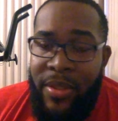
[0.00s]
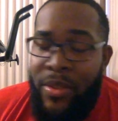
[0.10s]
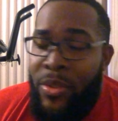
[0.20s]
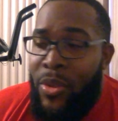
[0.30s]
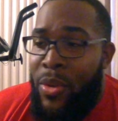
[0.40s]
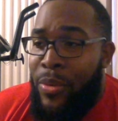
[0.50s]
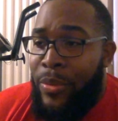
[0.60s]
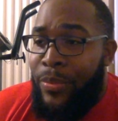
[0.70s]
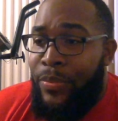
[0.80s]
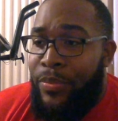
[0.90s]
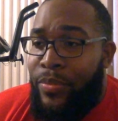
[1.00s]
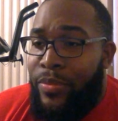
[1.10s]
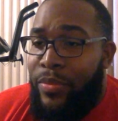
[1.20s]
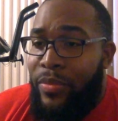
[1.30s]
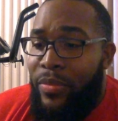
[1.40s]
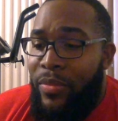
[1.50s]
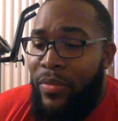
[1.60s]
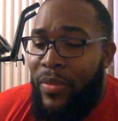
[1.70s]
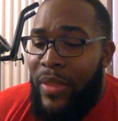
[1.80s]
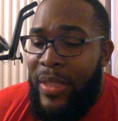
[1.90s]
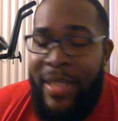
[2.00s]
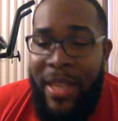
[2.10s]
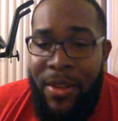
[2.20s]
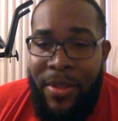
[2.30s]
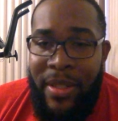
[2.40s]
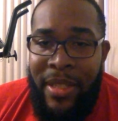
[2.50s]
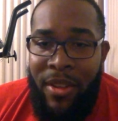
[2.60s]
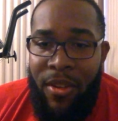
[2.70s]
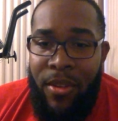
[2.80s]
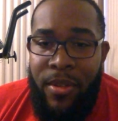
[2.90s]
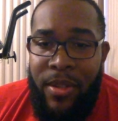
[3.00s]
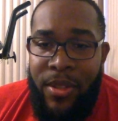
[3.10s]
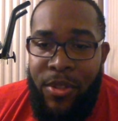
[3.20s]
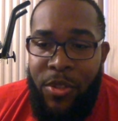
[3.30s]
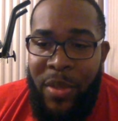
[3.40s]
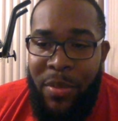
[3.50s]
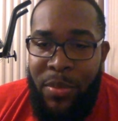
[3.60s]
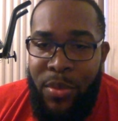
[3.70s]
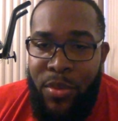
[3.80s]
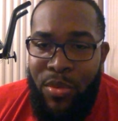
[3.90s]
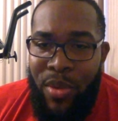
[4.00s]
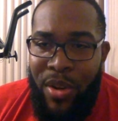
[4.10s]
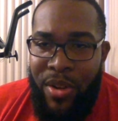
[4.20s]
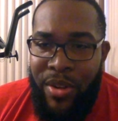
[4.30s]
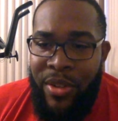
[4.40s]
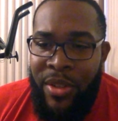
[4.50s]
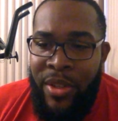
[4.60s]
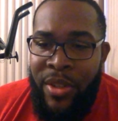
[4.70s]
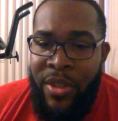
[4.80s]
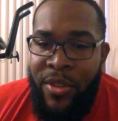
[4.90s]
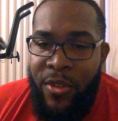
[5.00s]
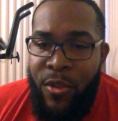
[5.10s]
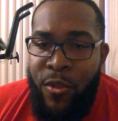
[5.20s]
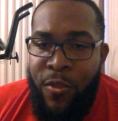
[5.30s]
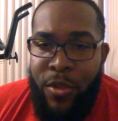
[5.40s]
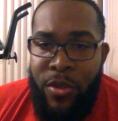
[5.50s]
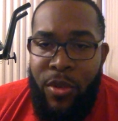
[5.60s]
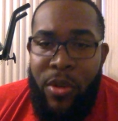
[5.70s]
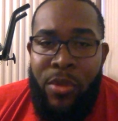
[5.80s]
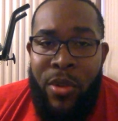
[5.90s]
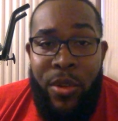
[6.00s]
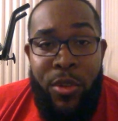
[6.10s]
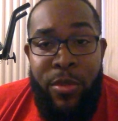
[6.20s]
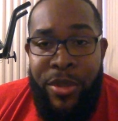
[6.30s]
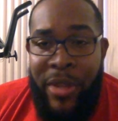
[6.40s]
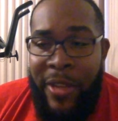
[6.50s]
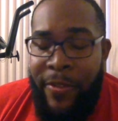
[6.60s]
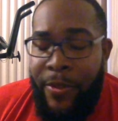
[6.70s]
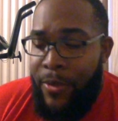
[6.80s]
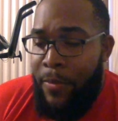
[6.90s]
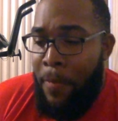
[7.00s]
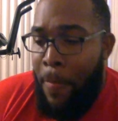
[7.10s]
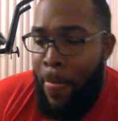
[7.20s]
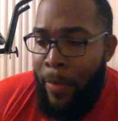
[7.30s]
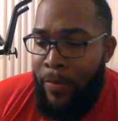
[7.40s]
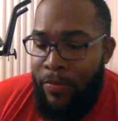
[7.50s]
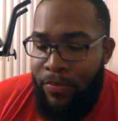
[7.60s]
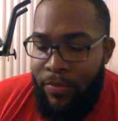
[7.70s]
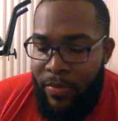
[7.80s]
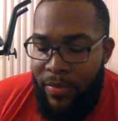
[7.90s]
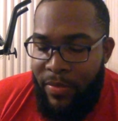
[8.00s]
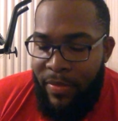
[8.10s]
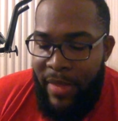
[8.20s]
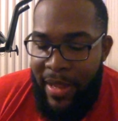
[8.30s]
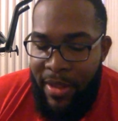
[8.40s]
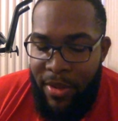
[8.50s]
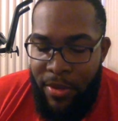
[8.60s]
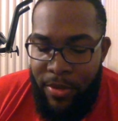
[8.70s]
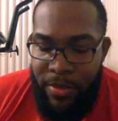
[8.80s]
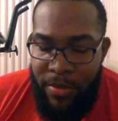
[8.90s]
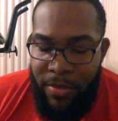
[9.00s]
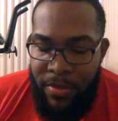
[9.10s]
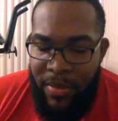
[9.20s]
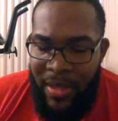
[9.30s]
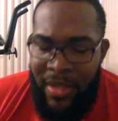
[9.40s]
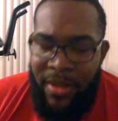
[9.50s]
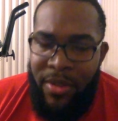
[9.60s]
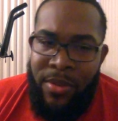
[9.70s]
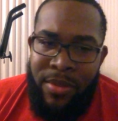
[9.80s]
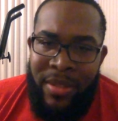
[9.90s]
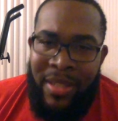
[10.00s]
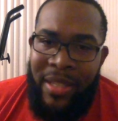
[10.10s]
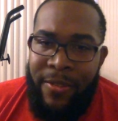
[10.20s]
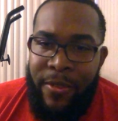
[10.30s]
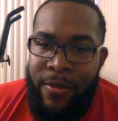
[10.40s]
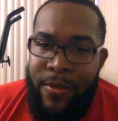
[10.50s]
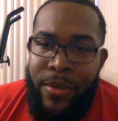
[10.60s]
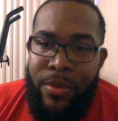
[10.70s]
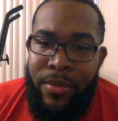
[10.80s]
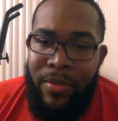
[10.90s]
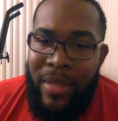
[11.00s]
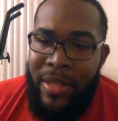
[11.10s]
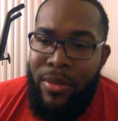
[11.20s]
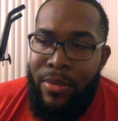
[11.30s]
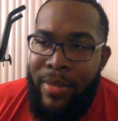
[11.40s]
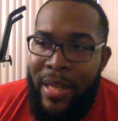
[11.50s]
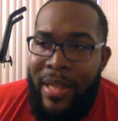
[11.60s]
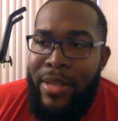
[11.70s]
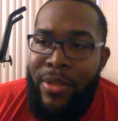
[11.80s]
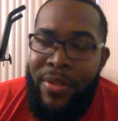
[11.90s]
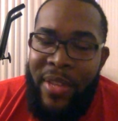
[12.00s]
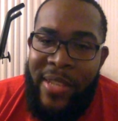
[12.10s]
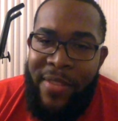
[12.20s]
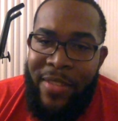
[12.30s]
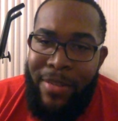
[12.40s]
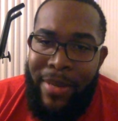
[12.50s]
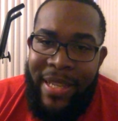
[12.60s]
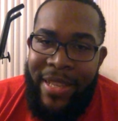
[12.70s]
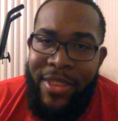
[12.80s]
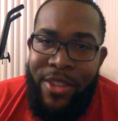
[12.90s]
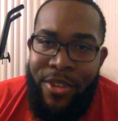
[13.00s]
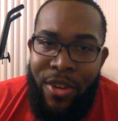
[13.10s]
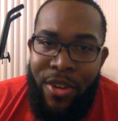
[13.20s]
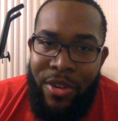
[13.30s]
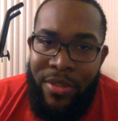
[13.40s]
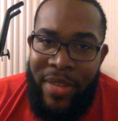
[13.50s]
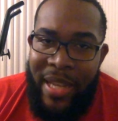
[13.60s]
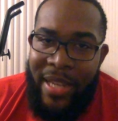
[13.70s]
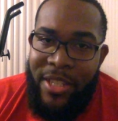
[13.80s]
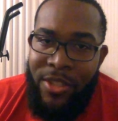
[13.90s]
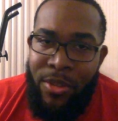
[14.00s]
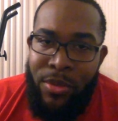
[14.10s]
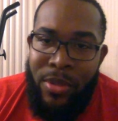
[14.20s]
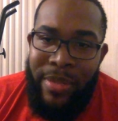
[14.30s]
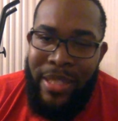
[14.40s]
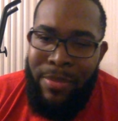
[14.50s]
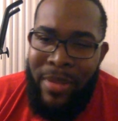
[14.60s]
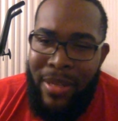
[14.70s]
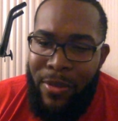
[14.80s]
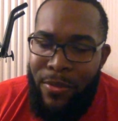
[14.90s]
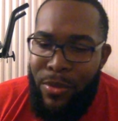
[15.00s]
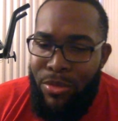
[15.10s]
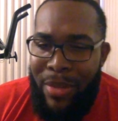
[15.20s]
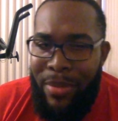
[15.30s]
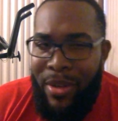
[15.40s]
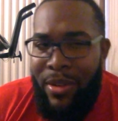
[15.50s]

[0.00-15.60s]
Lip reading: So just calculate all of those people who are Uber drivers. Now they can also just deliver food. Like, so now they don't even have to have anybody in their car. I can just go to a place, pick up the food, drop it